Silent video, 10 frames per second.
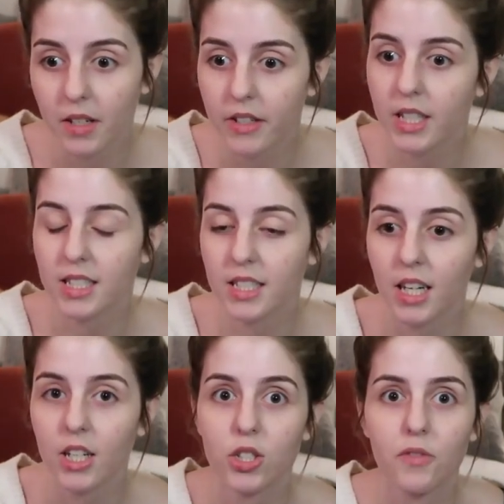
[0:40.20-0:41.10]
bit of a list
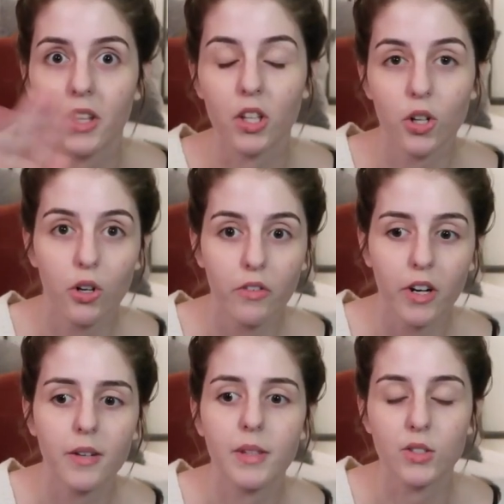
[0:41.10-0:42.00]
here, so if I look
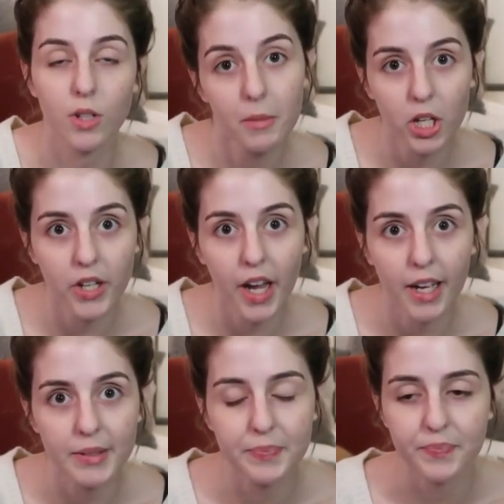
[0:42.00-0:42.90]
over, that's what I'm looking
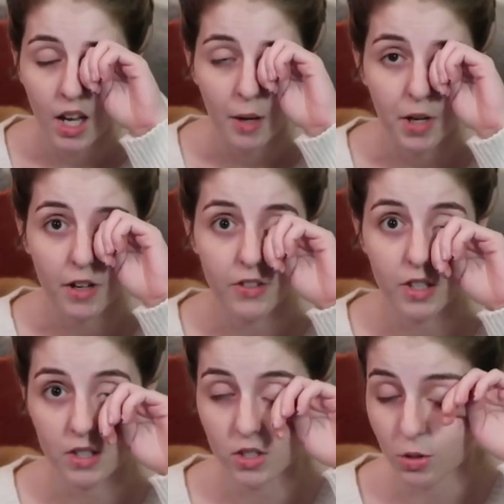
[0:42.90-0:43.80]
at. I'm not
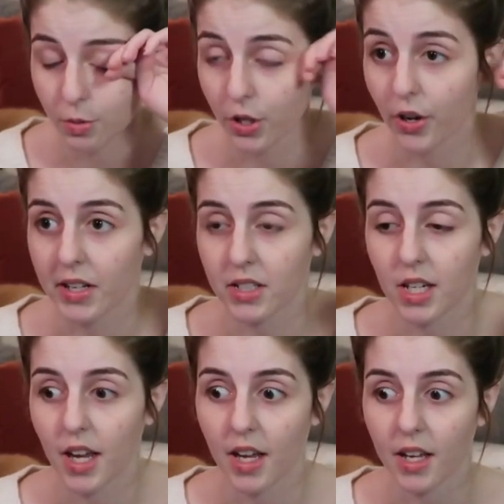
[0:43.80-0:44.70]
feeling super great
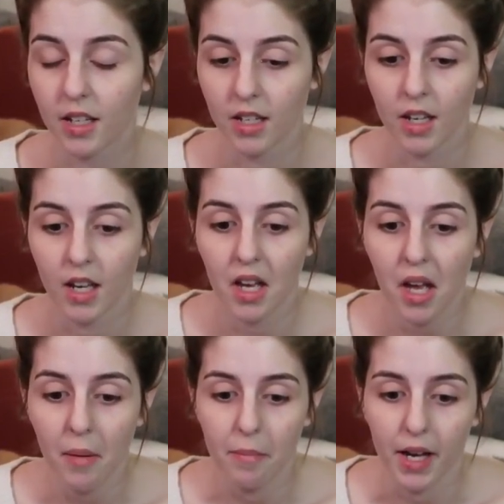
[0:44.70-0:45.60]
today,
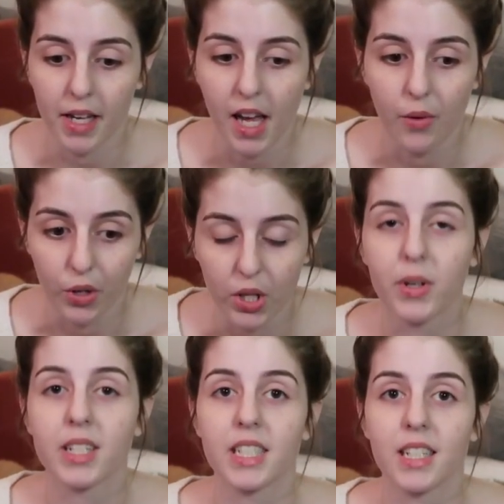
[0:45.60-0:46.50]
but I really
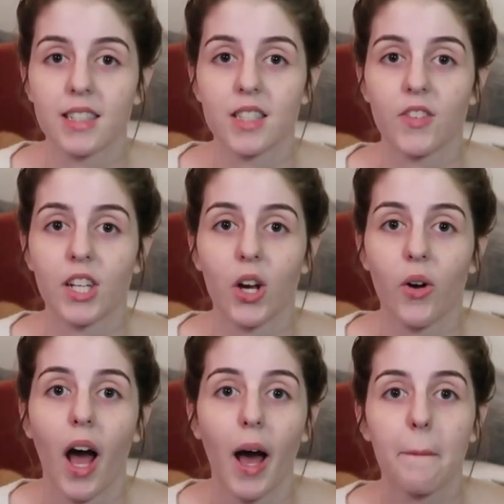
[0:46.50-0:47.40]
wanted to get this
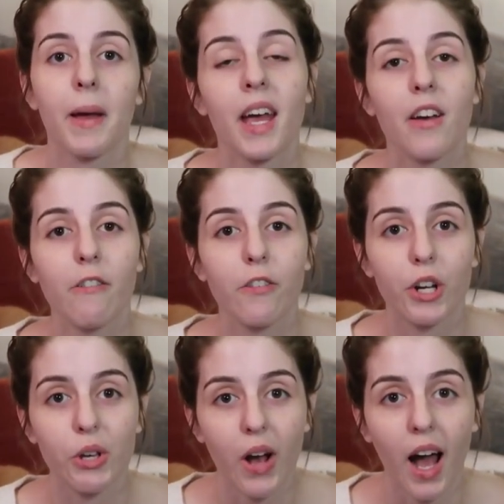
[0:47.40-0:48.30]
video up for
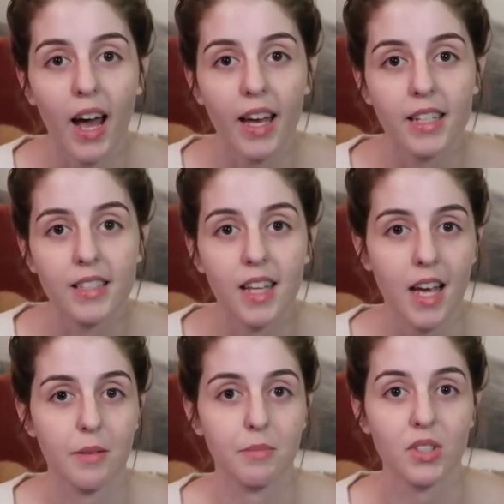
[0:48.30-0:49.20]
you guys.
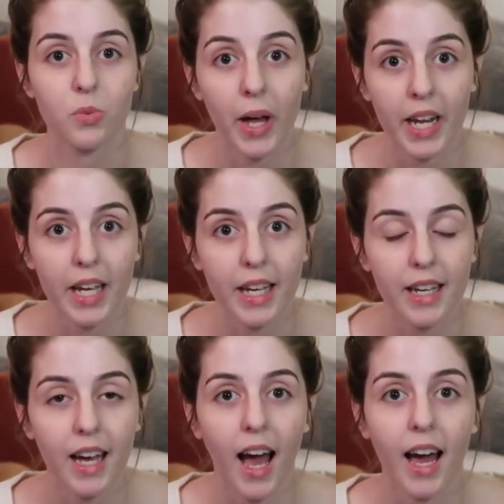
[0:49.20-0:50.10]
I'm
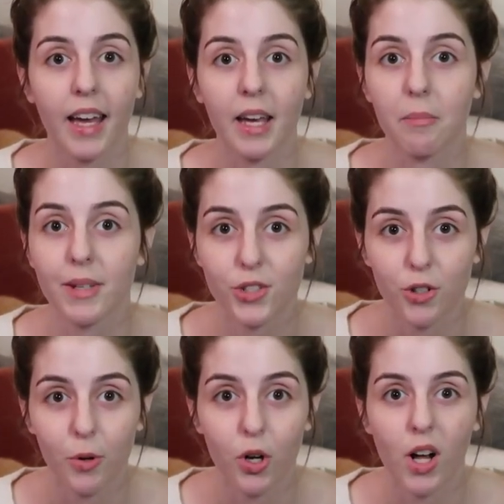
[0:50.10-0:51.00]
sweating, I am
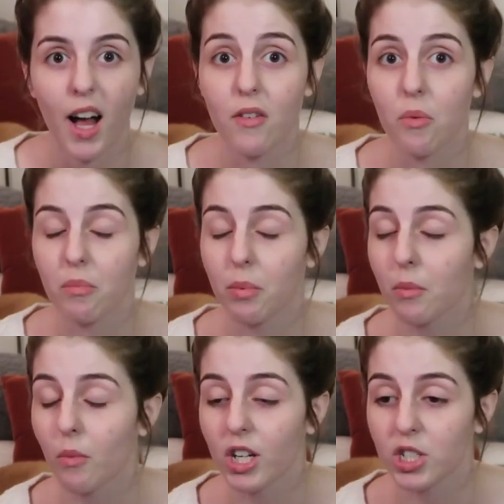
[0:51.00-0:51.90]
miserable, I
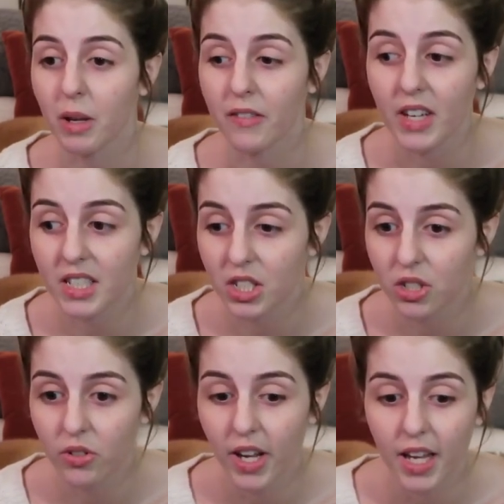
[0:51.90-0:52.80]
haven't washed my face in
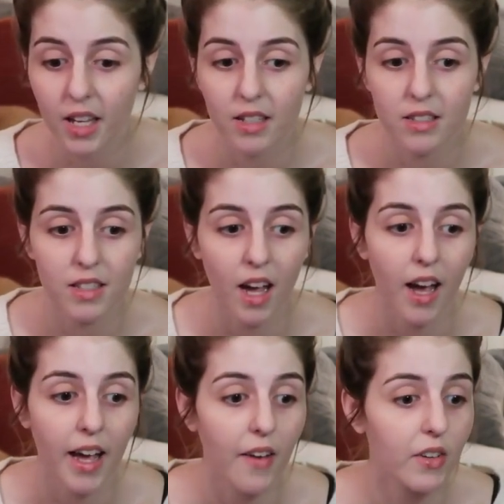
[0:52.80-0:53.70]
two days,
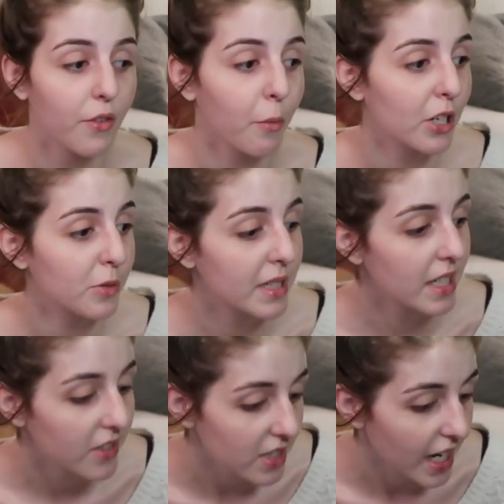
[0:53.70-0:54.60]
I haven't even brushed my
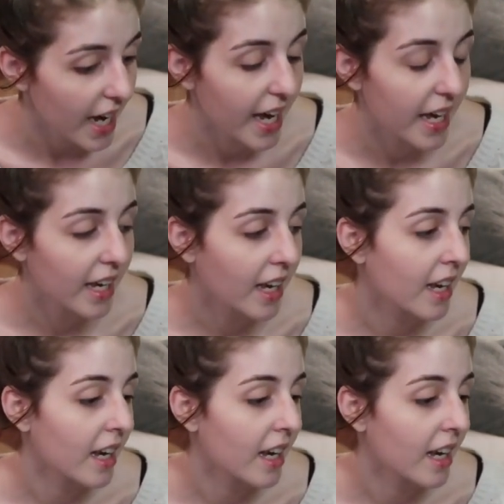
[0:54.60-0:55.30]
teeth today,